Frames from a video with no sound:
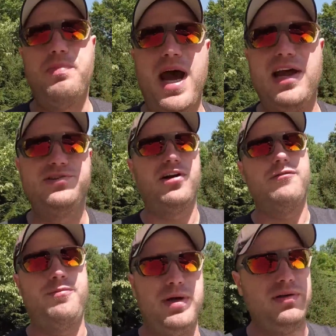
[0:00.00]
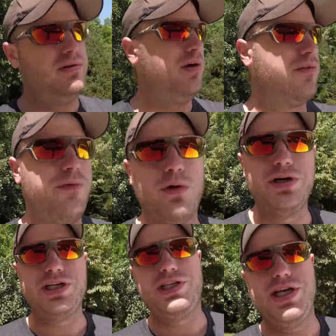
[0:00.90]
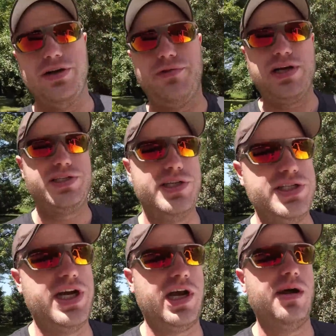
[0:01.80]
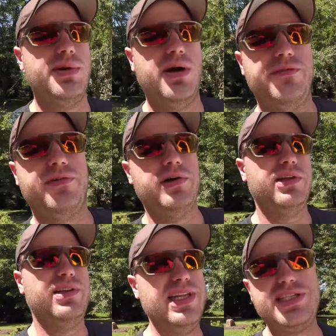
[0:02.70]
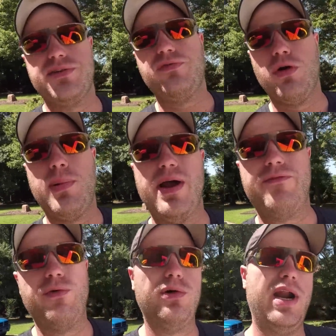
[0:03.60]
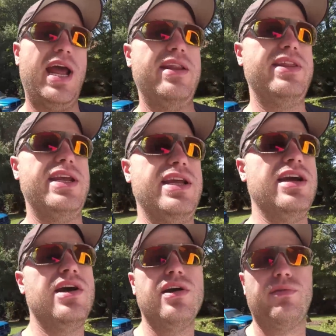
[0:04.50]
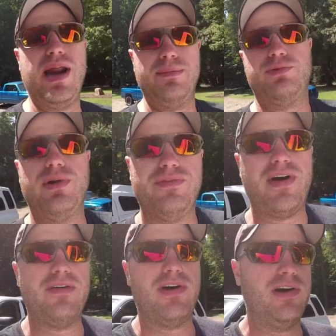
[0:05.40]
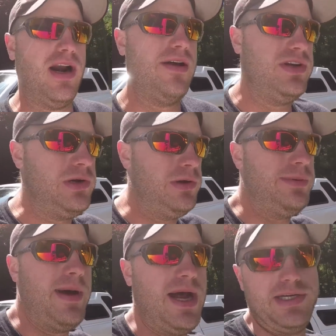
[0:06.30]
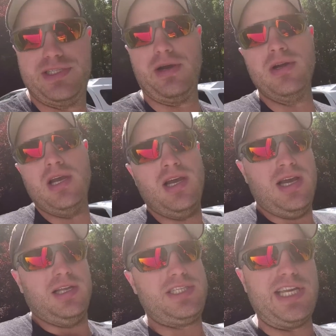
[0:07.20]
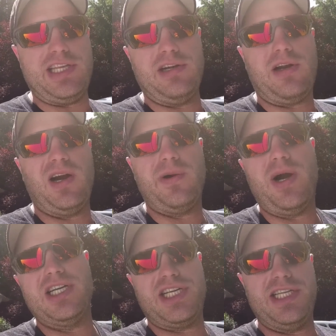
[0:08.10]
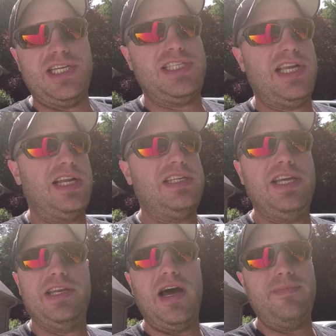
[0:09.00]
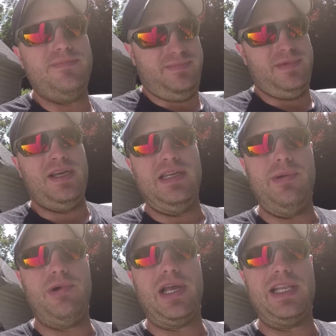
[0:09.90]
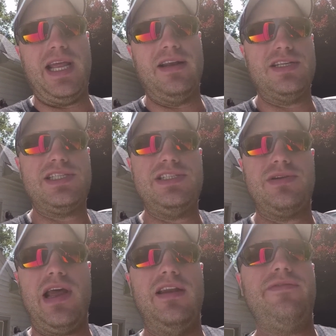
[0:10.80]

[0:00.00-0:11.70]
badge off, but look forward to seeing the rest of this shit coming off, or at least the 4x4 and the Ram 2500 heavy duty badge. So let's get to their car wash, get this thing cleaned up, and then we'll get down to Cecil County